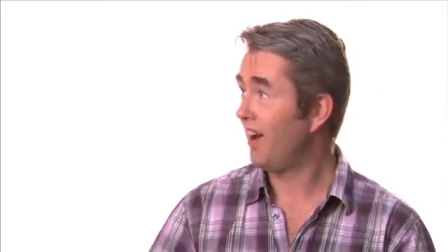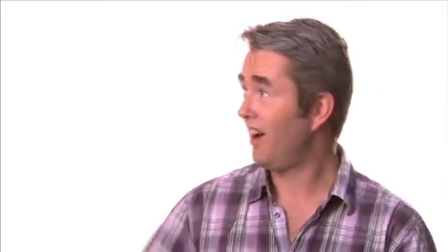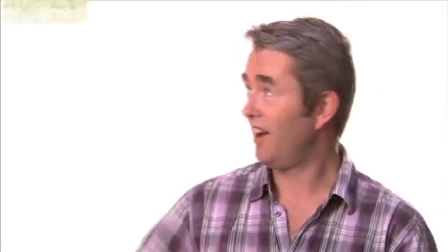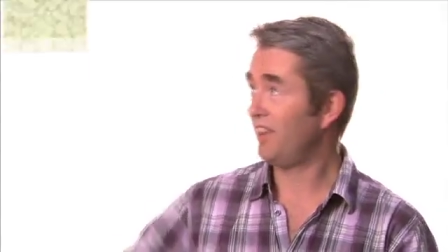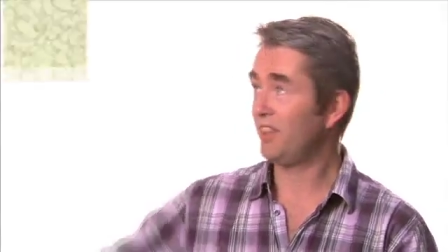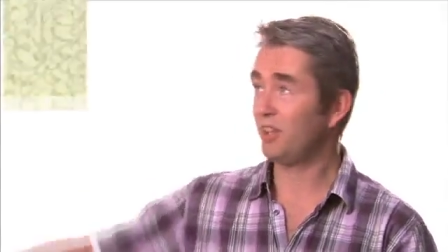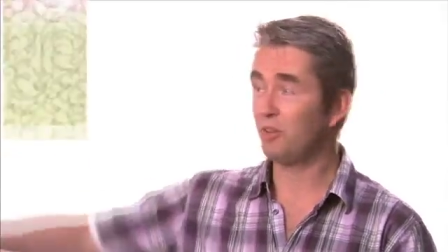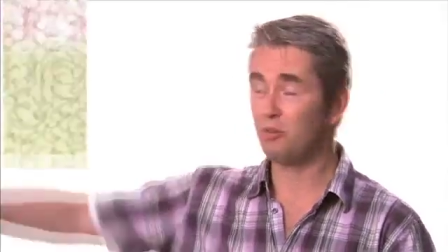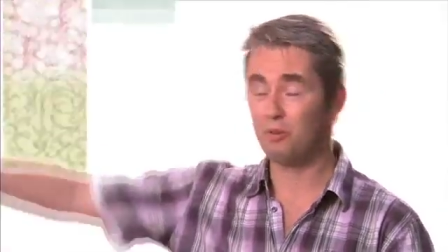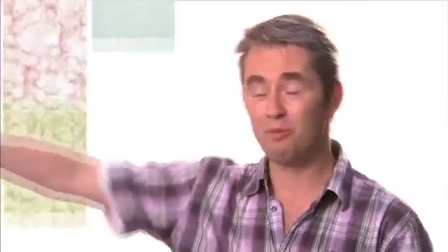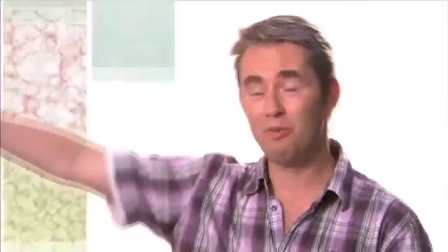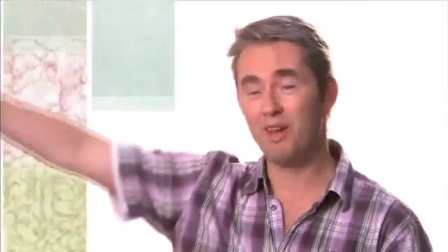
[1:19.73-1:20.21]
I
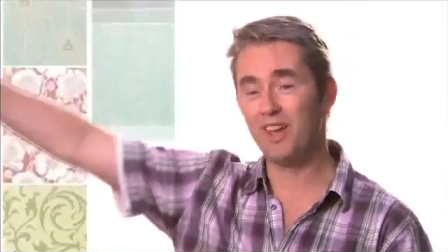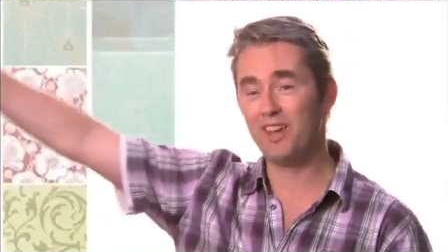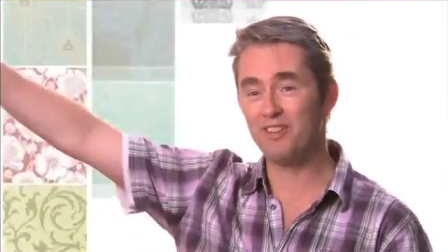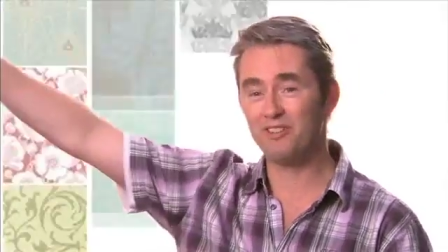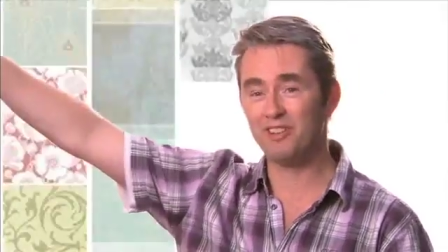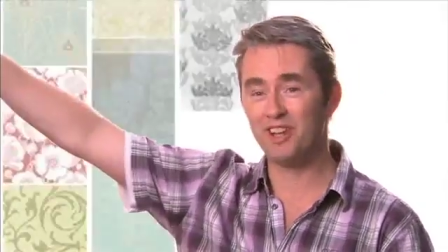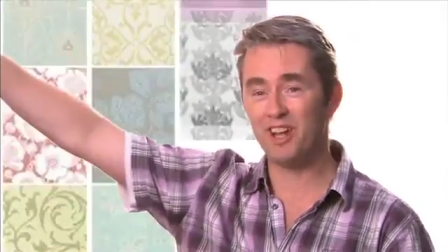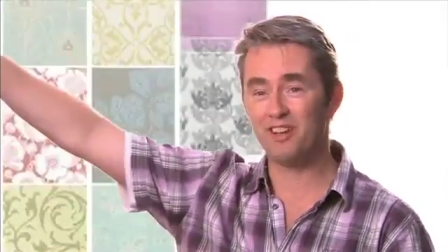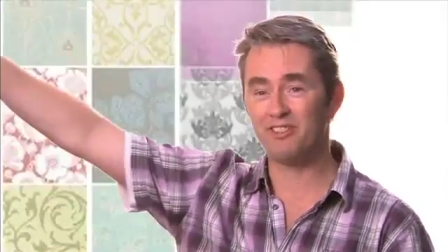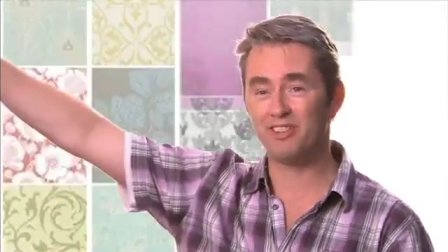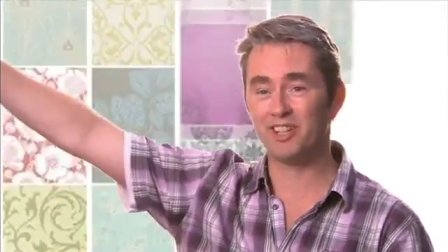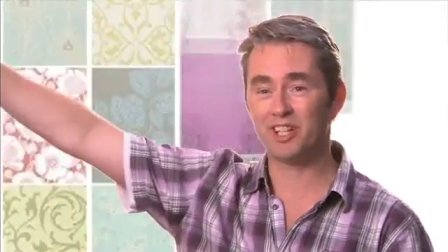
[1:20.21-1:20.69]
think we may
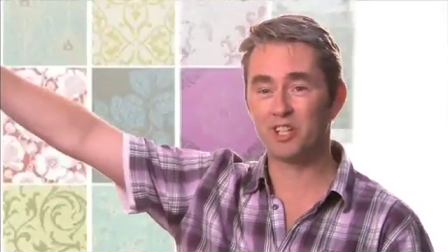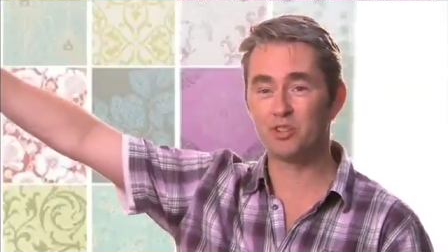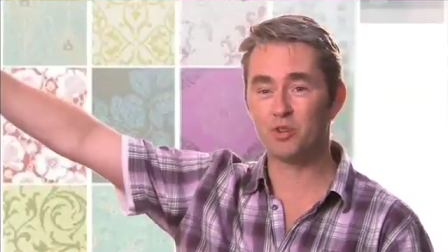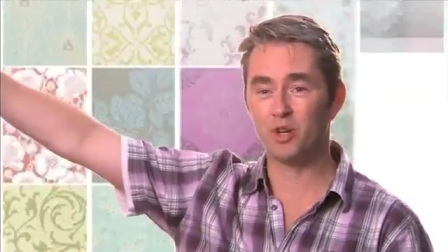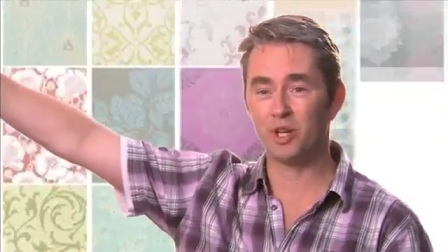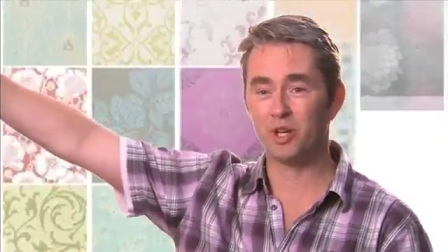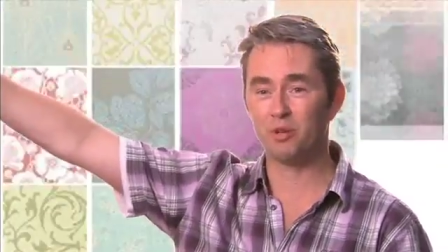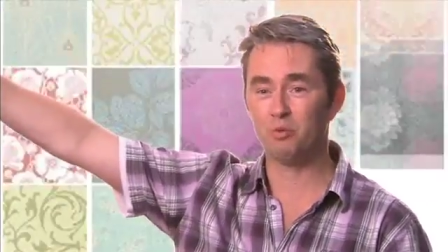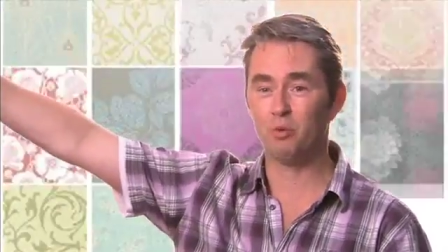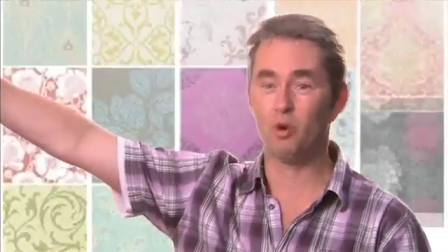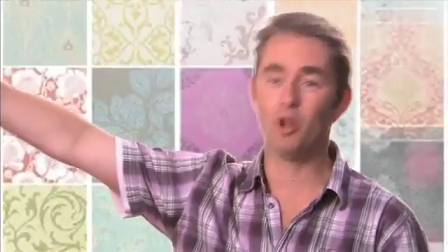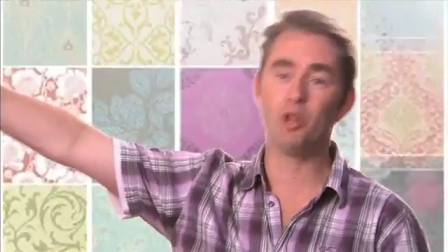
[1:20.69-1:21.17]
even have
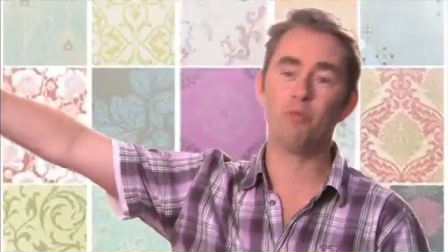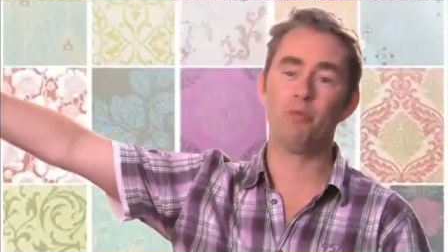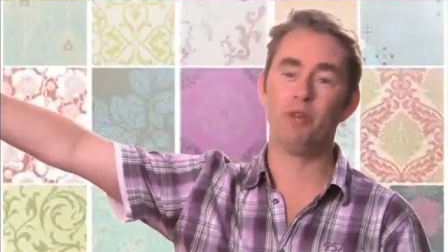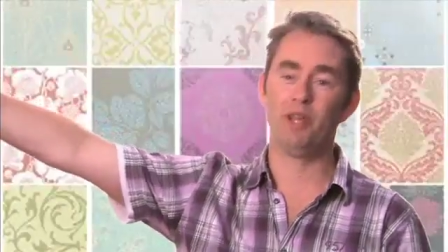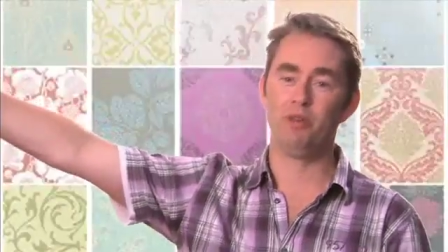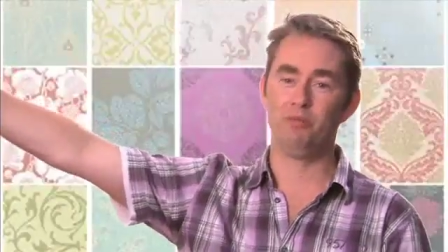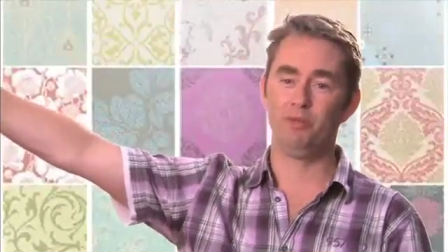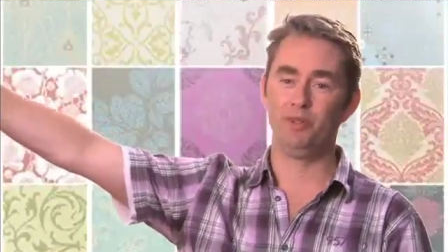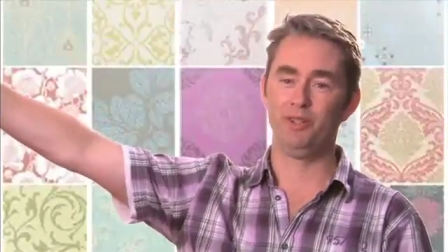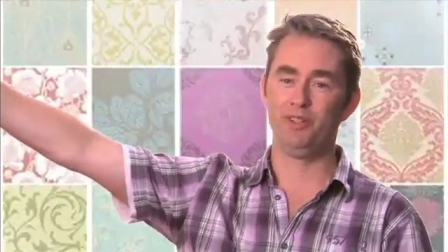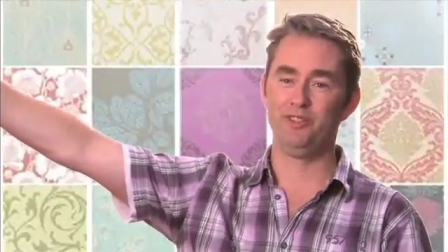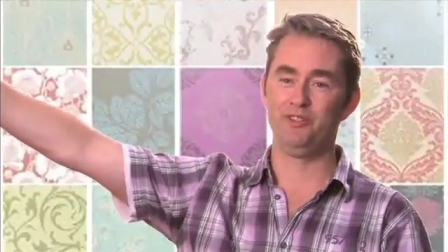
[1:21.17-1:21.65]
electronic
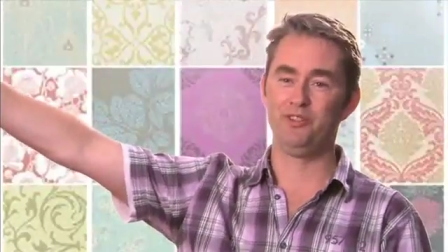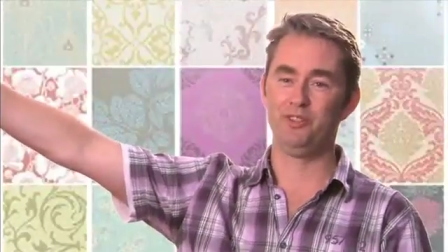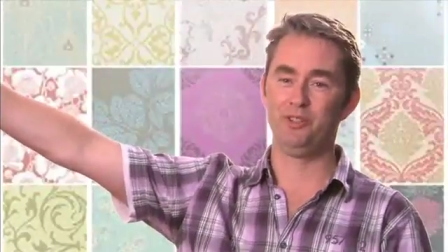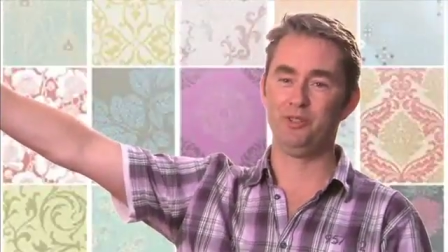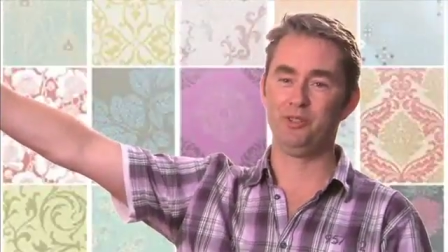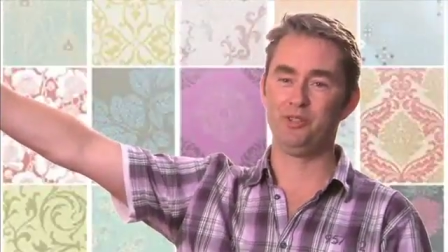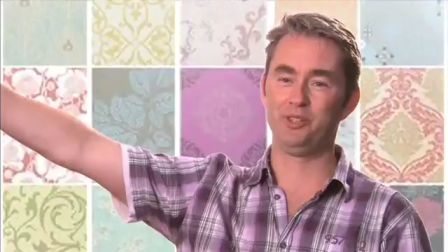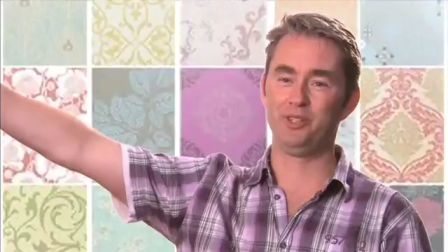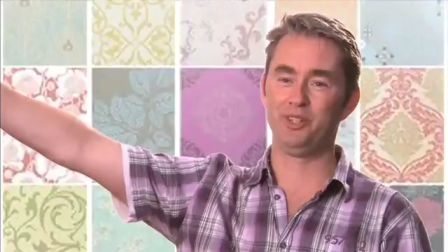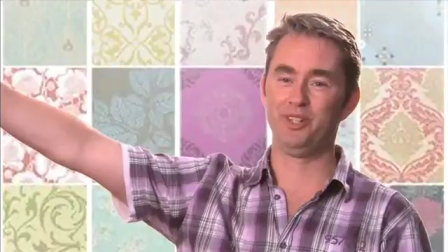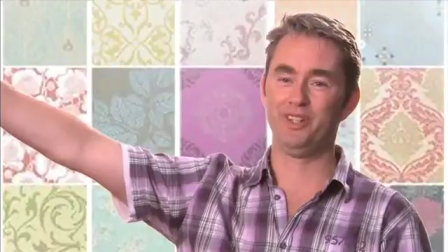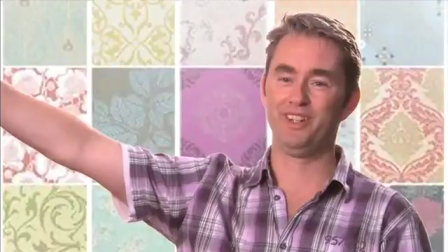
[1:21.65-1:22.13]
wallpaper in the
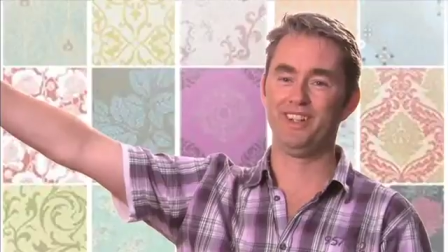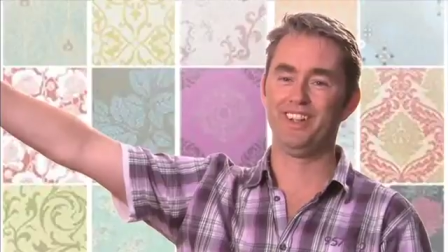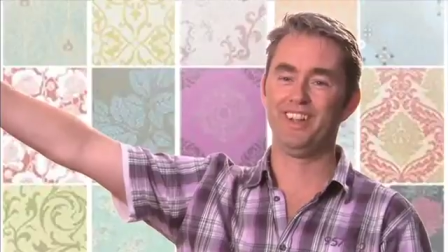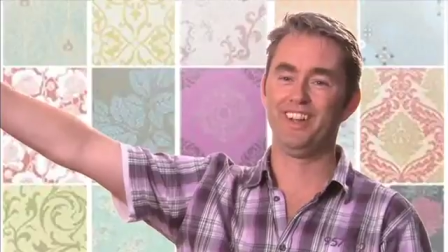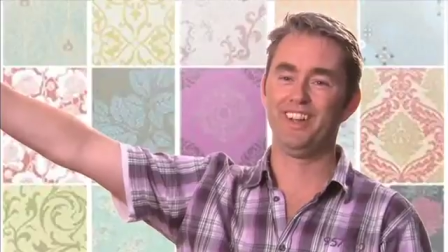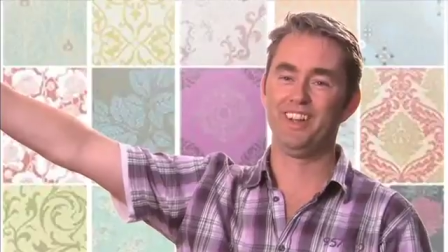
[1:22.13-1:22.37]
future.